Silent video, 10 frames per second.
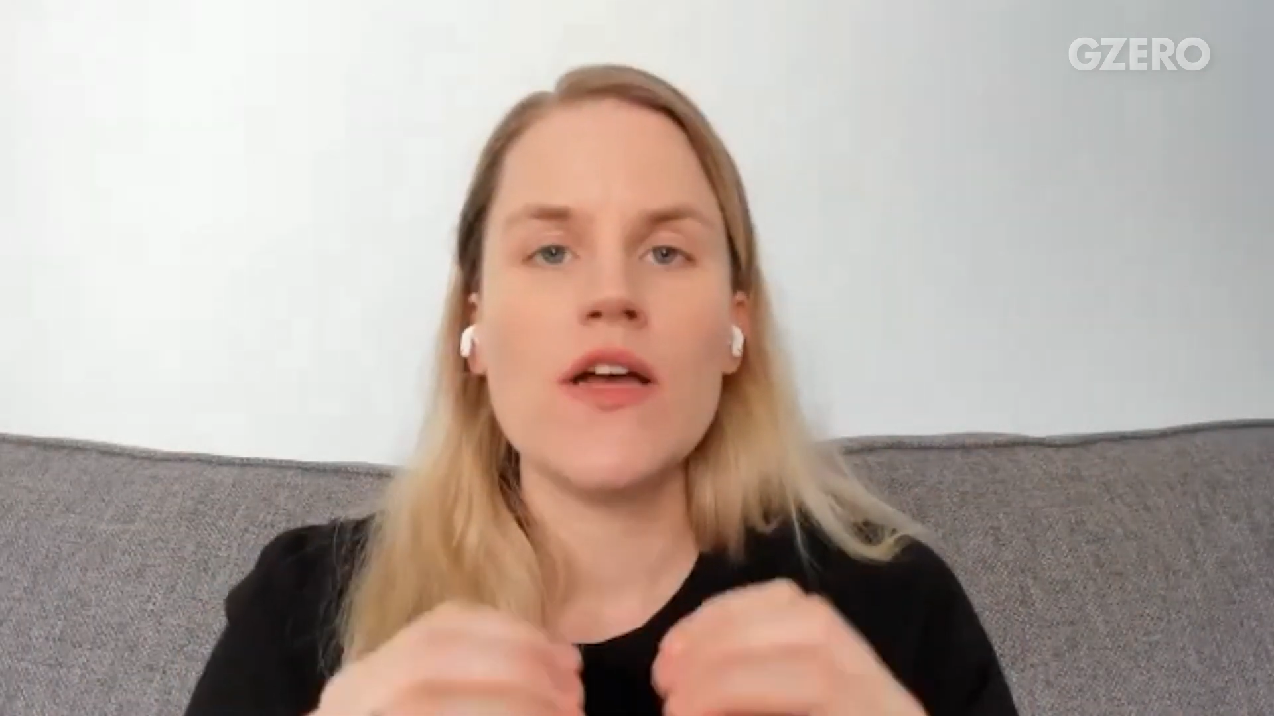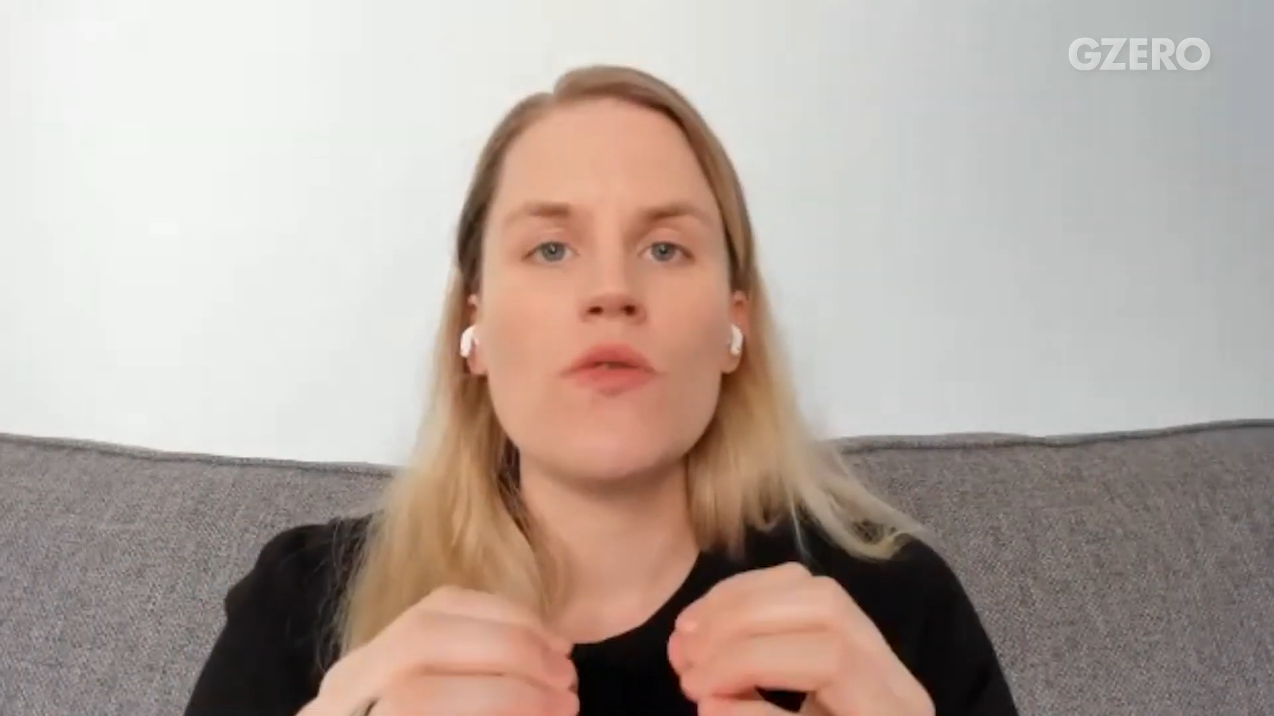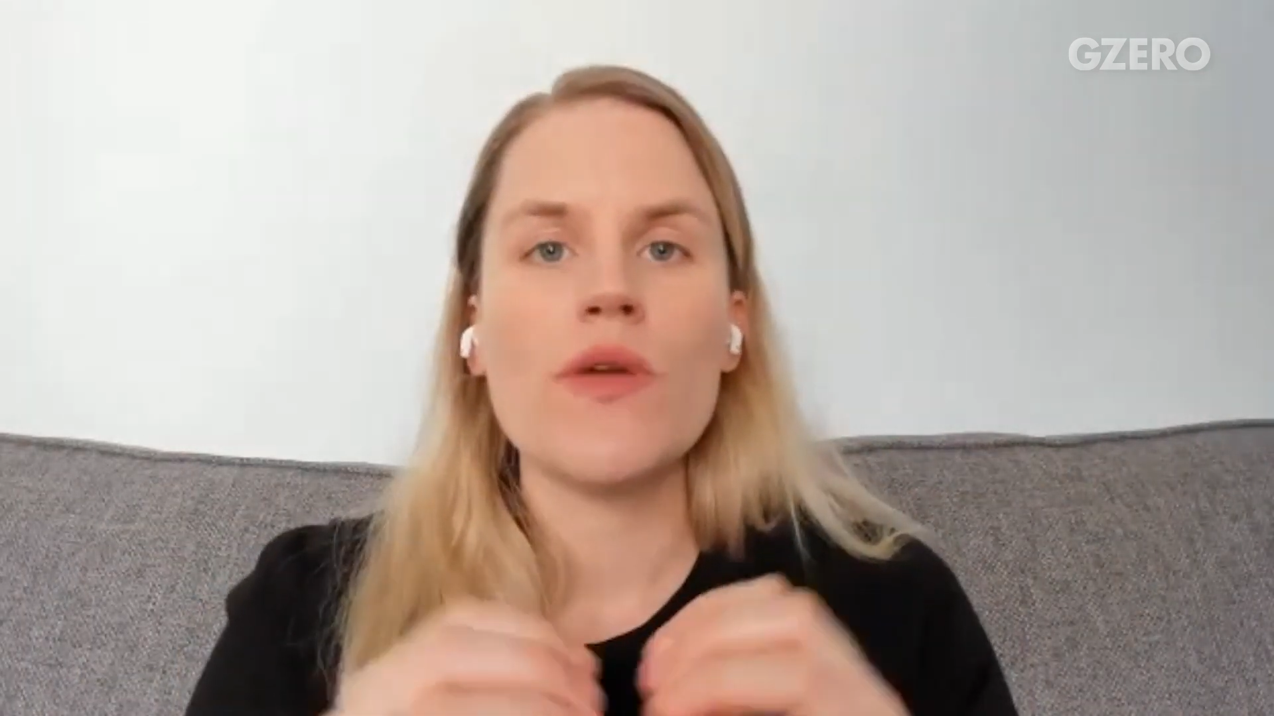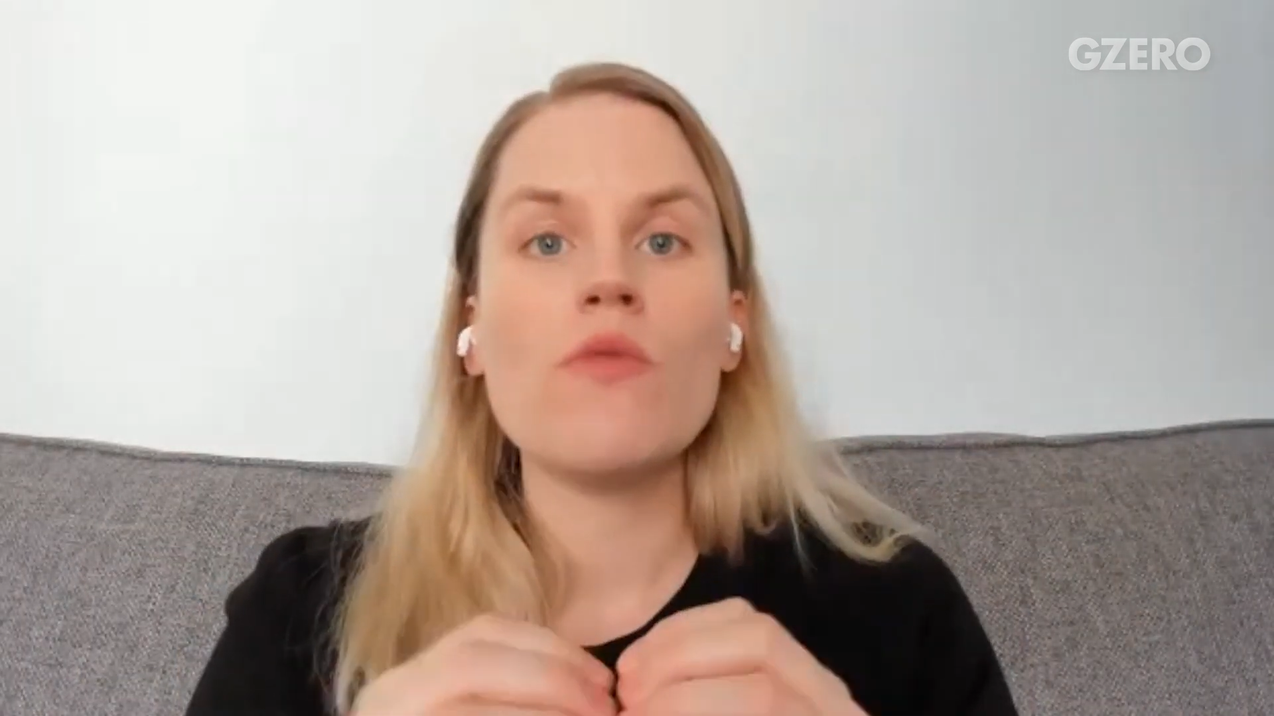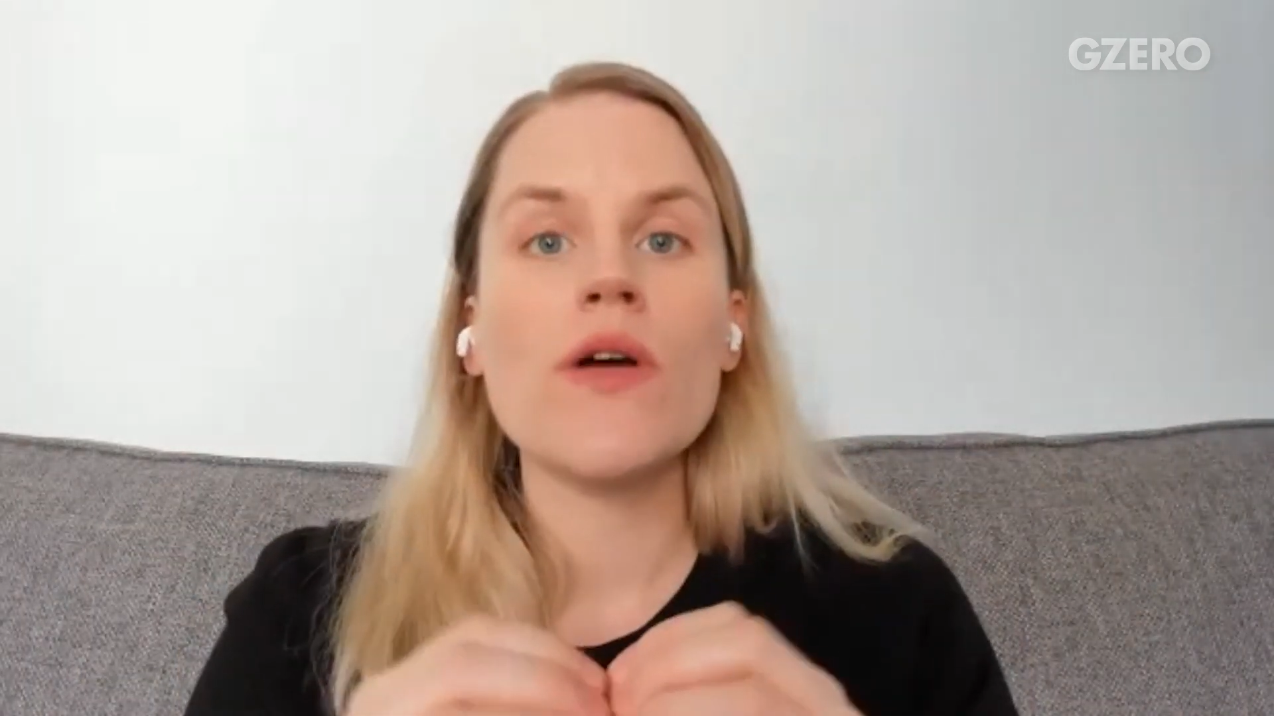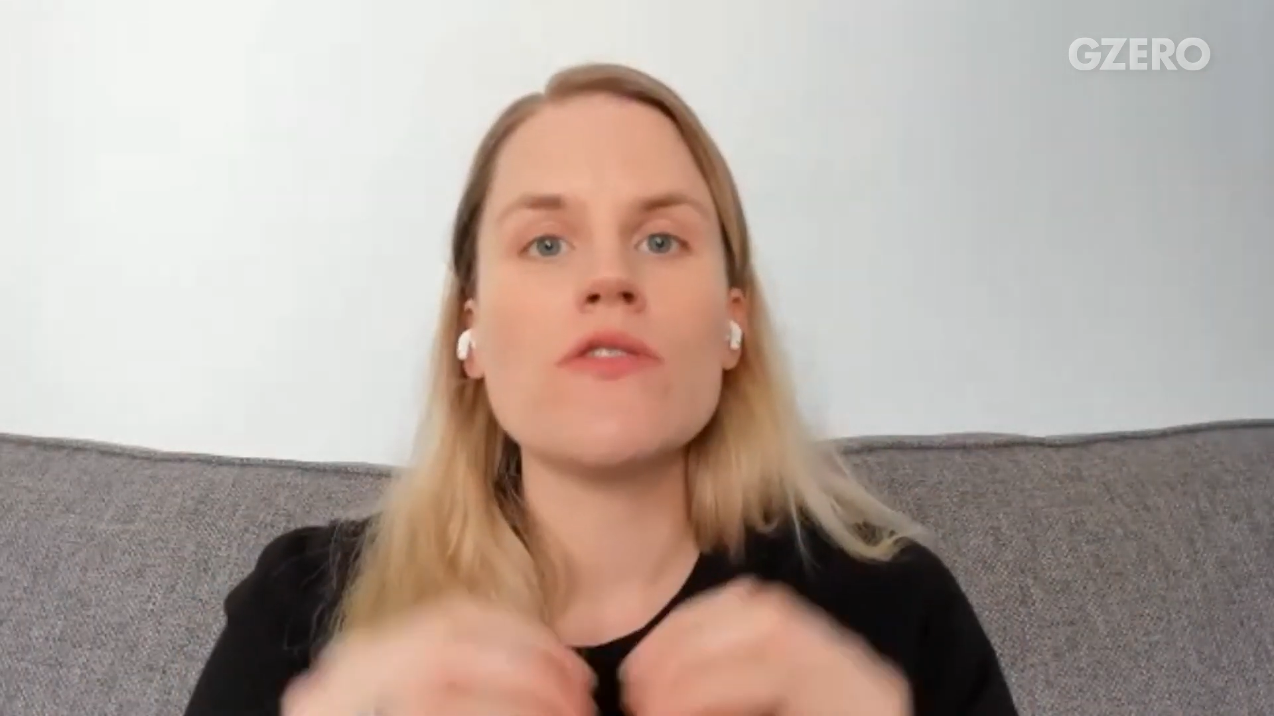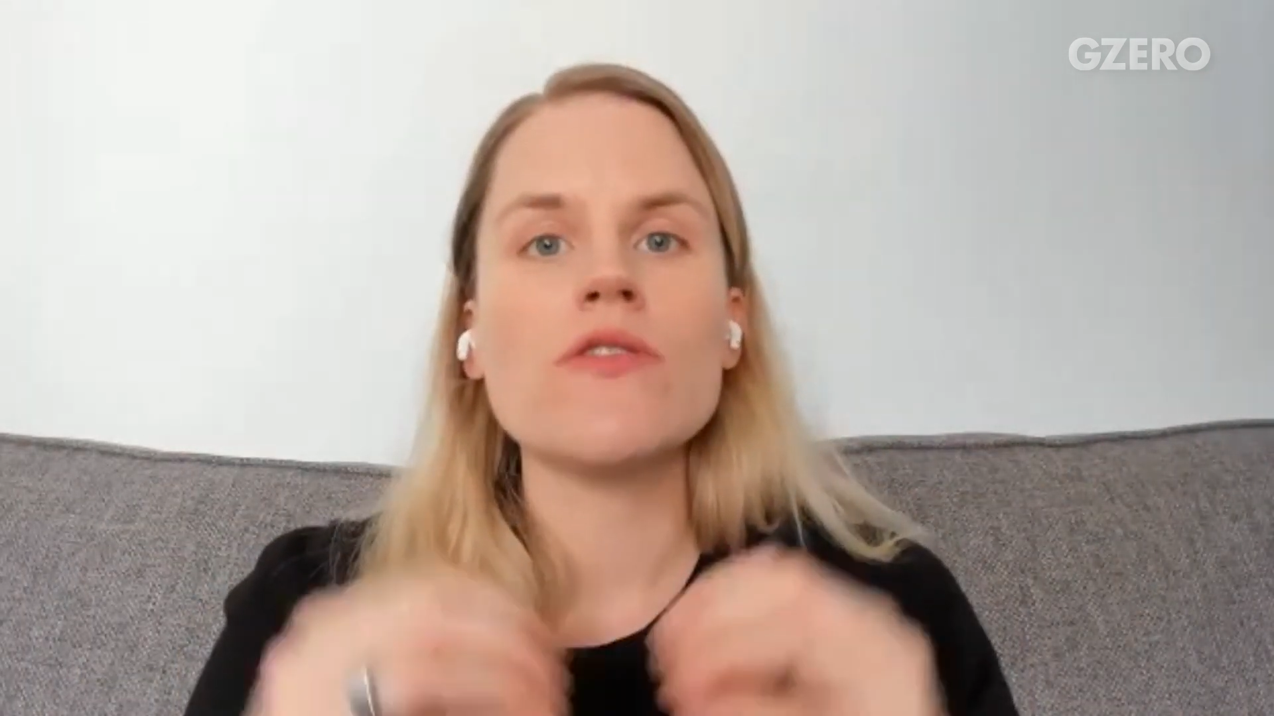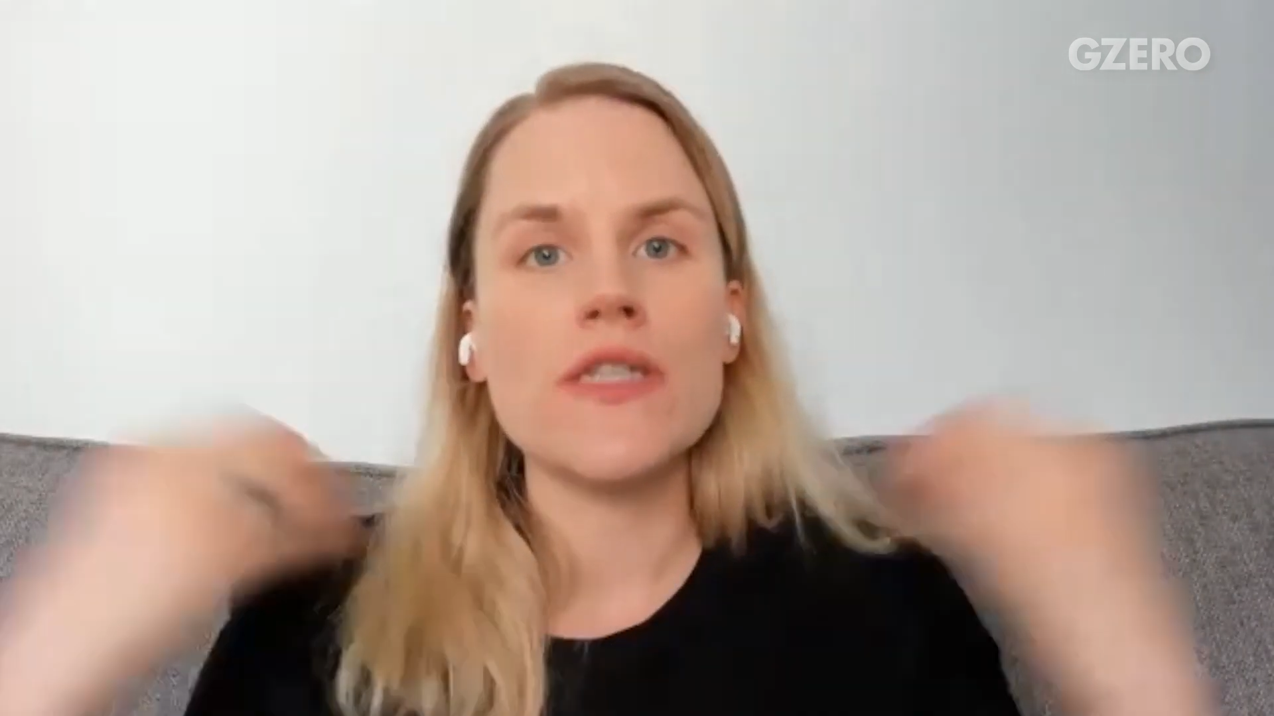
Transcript: We want you to